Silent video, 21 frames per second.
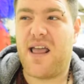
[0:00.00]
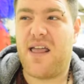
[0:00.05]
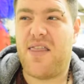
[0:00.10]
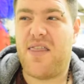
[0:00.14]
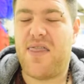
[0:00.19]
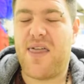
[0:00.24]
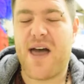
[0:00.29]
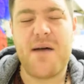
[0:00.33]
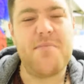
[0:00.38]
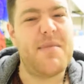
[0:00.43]

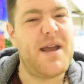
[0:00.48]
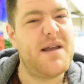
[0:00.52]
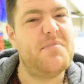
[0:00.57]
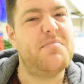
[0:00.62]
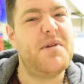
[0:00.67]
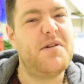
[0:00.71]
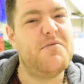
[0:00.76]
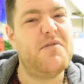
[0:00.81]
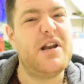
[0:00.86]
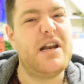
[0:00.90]
That made
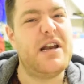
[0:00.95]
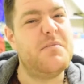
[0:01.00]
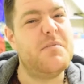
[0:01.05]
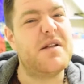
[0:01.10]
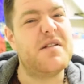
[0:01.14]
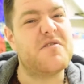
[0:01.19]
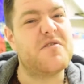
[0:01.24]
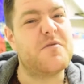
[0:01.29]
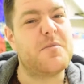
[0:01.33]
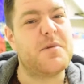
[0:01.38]
me really
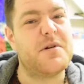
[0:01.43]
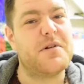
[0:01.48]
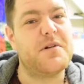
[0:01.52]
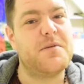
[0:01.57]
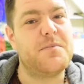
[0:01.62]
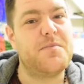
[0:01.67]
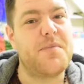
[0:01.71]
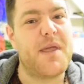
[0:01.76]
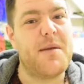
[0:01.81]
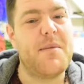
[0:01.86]
miserable.
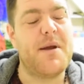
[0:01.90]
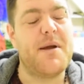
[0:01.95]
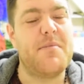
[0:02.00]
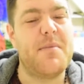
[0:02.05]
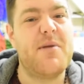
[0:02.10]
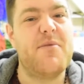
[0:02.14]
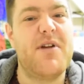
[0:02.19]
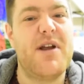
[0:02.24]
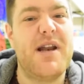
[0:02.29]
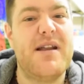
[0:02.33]
It made
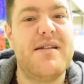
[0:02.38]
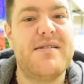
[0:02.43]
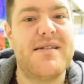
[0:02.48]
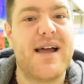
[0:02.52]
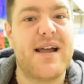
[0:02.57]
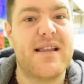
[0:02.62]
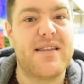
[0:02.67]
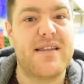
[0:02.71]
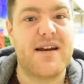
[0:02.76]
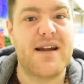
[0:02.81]
me really
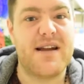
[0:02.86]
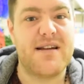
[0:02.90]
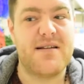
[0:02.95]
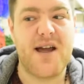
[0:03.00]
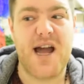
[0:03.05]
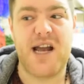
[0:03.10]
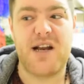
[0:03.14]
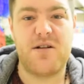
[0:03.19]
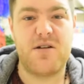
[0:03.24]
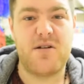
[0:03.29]
sad that
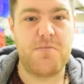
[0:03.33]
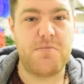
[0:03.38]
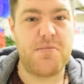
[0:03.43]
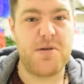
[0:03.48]
I'd